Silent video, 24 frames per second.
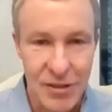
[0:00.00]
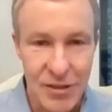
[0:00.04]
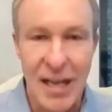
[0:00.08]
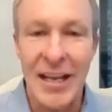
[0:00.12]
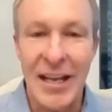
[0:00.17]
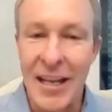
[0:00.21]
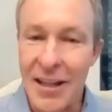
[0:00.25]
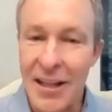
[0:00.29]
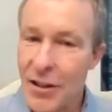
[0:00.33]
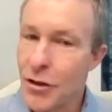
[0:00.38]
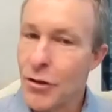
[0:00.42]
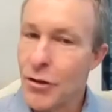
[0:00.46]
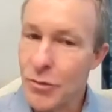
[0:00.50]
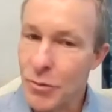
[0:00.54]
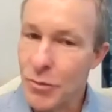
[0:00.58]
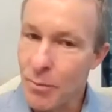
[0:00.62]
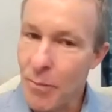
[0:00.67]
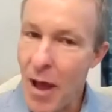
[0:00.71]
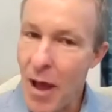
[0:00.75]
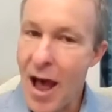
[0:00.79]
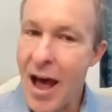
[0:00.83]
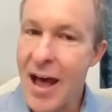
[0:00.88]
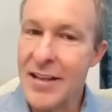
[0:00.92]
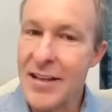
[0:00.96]
taking those
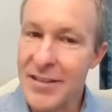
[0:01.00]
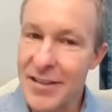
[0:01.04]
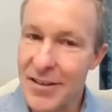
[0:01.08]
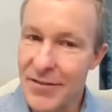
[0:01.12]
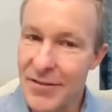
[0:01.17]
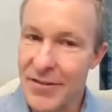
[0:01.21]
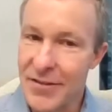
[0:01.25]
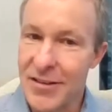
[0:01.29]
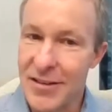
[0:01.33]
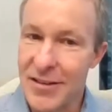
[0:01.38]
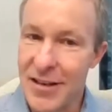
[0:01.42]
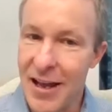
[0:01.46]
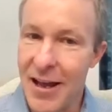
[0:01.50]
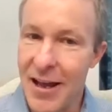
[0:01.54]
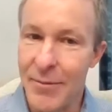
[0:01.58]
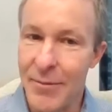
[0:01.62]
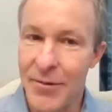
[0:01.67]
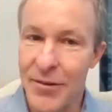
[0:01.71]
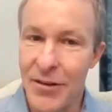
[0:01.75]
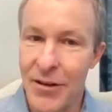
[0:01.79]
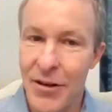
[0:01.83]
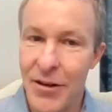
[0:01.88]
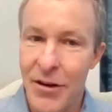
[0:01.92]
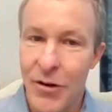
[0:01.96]
positive
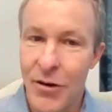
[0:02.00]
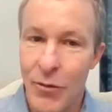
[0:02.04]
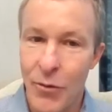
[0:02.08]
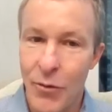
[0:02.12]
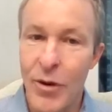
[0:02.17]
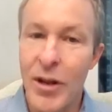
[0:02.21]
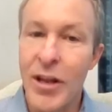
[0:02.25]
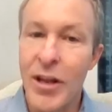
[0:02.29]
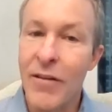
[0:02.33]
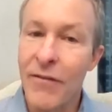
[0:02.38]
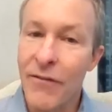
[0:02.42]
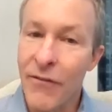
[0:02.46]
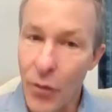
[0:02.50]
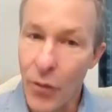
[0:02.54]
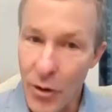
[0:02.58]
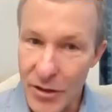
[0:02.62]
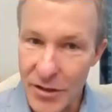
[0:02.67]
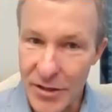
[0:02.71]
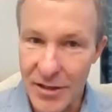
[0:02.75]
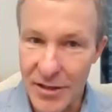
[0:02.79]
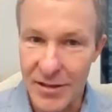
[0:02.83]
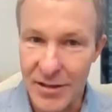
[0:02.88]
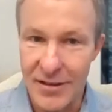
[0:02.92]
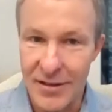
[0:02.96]
steps
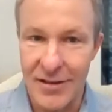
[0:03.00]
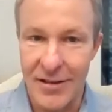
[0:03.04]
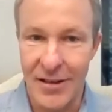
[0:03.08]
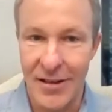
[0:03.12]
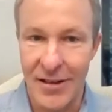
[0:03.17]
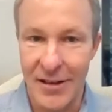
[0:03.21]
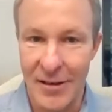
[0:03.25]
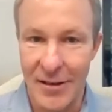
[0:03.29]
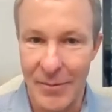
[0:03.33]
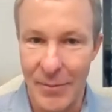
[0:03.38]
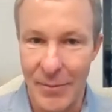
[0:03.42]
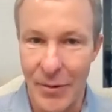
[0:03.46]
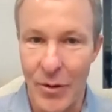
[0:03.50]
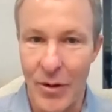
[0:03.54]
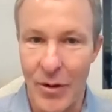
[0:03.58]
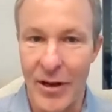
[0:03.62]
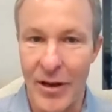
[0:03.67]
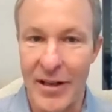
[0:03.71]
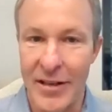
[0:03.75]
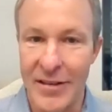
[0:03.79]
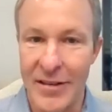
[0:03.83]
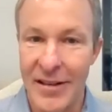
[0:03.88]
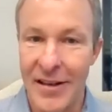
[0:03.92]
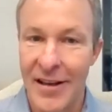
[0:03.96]
reinforces to the
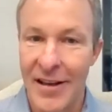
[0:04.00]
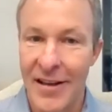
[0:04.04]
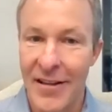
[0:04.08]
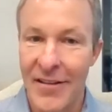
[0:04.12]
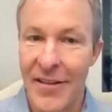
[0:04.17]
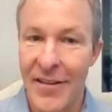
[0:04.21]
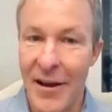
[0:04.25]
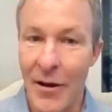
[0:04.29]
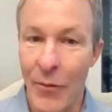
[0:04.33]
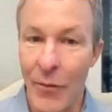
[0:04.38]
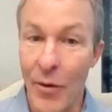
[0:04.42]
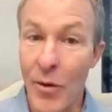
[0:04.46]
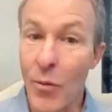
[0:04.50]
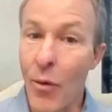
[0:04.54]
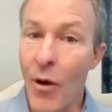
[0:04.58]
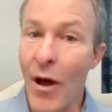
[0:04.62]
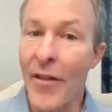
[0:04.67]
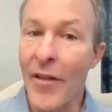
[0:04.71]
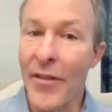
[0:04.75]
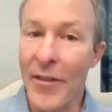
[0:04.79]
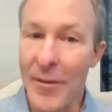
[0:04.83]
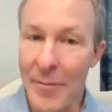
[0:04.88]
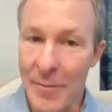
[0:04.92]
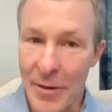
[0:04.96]
employees that we
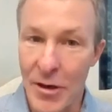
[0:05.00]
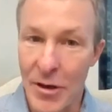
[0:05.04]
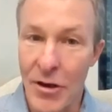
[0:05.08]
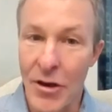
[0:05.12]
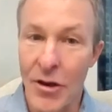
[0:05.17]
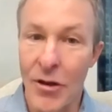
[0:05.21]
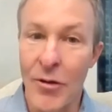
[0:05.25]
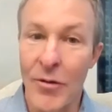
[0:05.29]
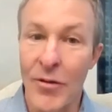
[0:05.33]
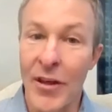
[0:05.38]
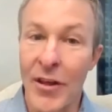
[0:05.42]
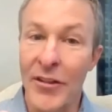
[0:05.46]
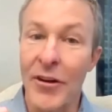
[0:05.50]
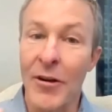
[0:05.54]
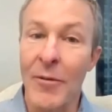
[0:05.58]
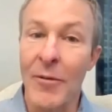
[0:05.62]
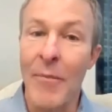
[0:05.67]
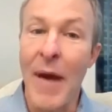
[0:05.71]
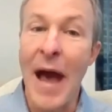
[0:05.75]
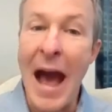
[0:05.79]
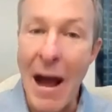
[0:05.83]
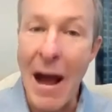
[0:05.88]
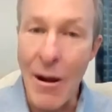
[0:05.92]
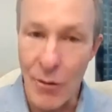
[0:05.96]
want them to do, that they're
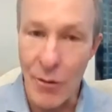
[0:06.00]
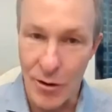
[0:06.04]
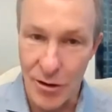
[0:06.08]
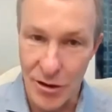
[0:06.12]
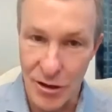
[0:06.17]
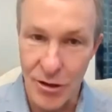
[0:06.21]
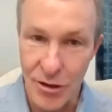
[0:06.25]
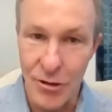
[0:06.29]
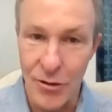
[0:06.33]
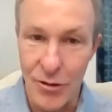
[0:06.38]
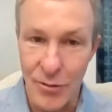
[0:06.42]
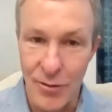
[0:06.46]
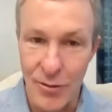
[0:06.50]
empowered to do